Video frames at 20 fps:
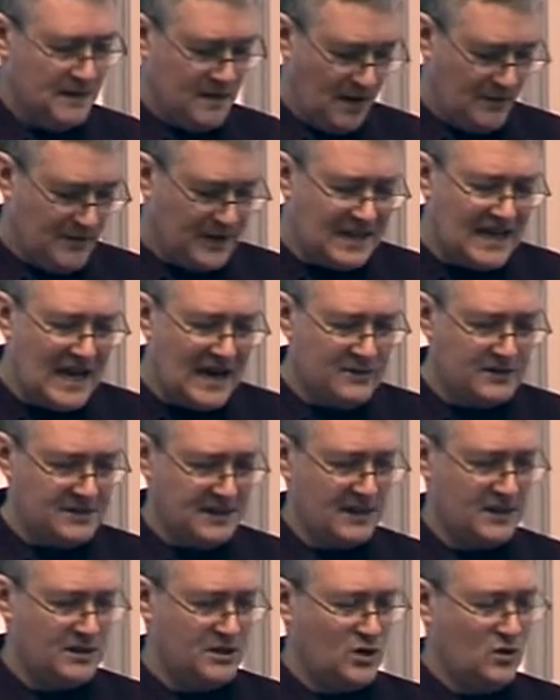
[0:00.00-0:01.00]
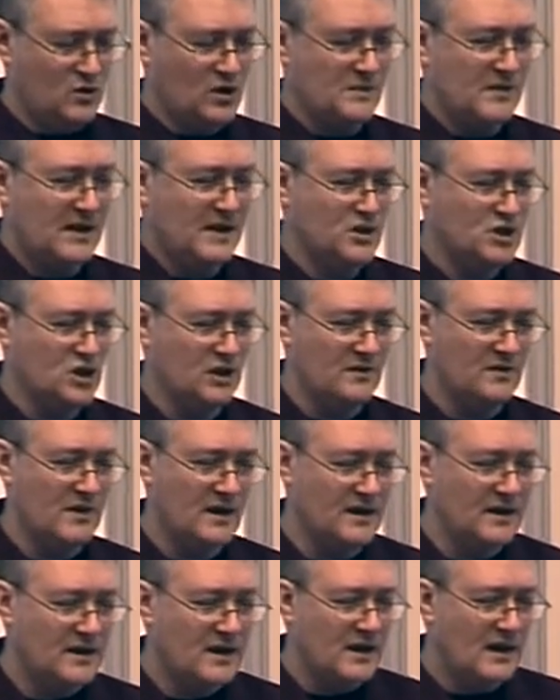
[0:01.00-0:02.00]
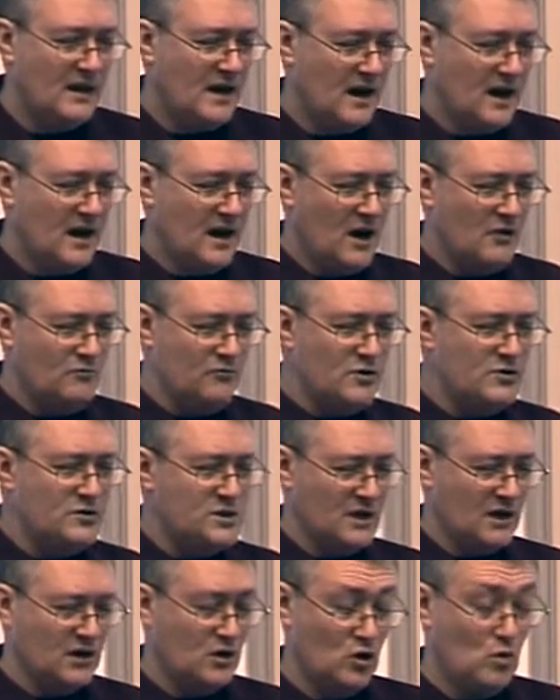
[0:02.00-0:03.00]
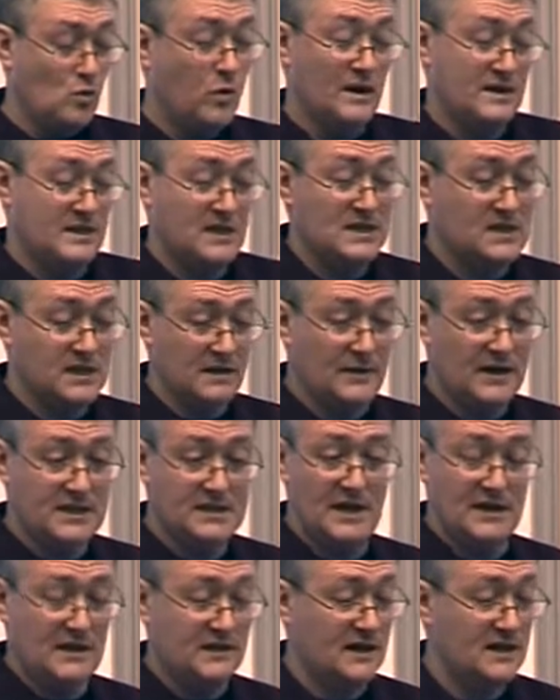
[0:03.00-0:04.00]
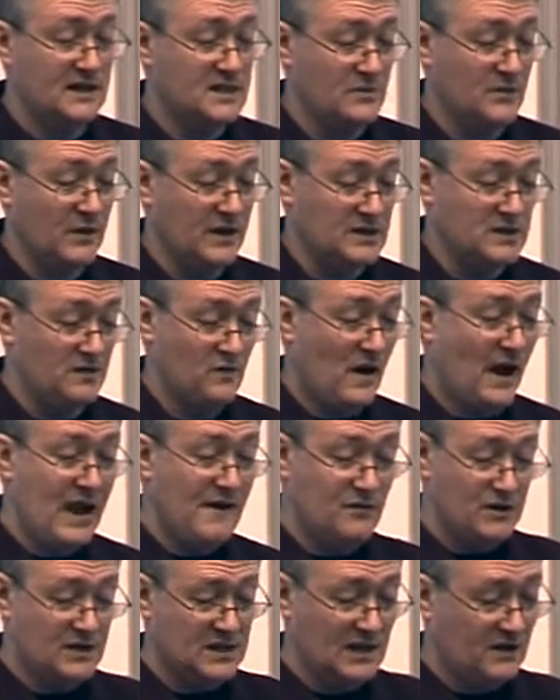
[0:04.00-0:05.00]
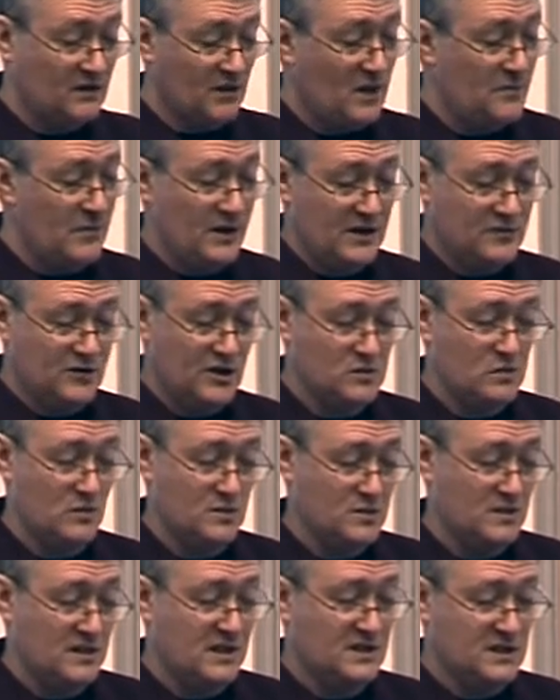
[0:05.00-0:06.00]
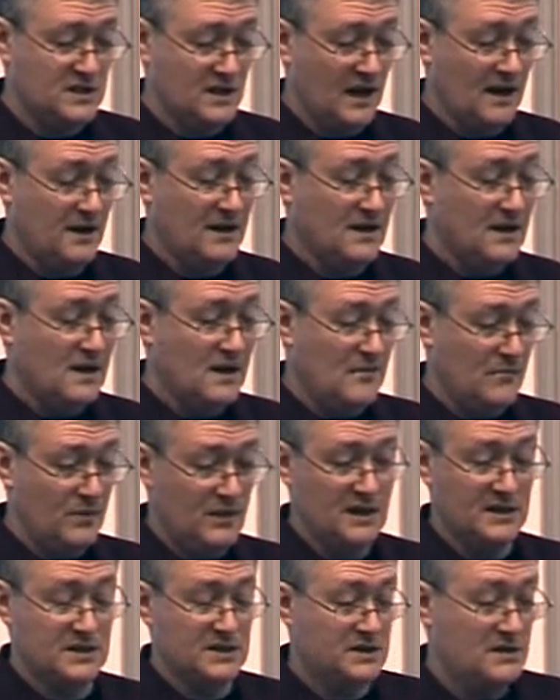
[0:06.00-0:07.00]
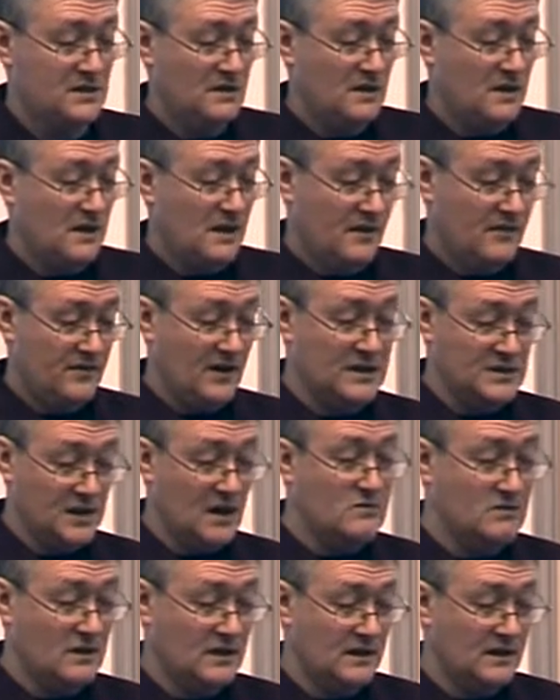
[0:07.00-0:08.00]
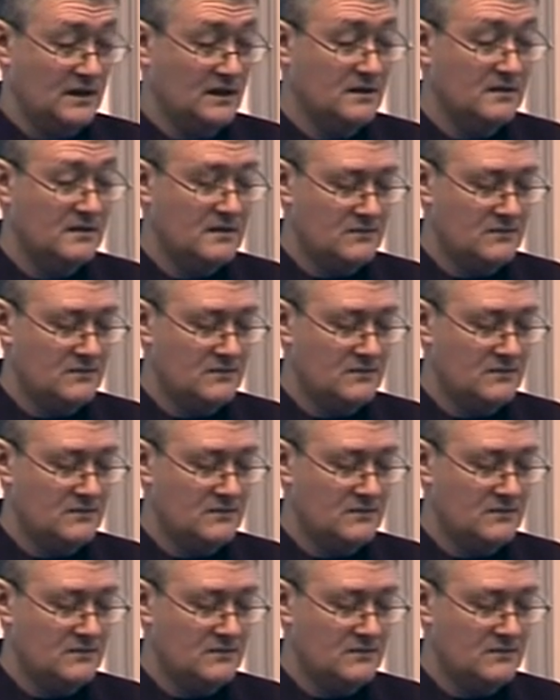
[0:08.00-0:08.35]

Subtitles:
I mean, nowadays you could imagine that a router could quite easily maintain a database of where every single IP address was on the internet, because there's only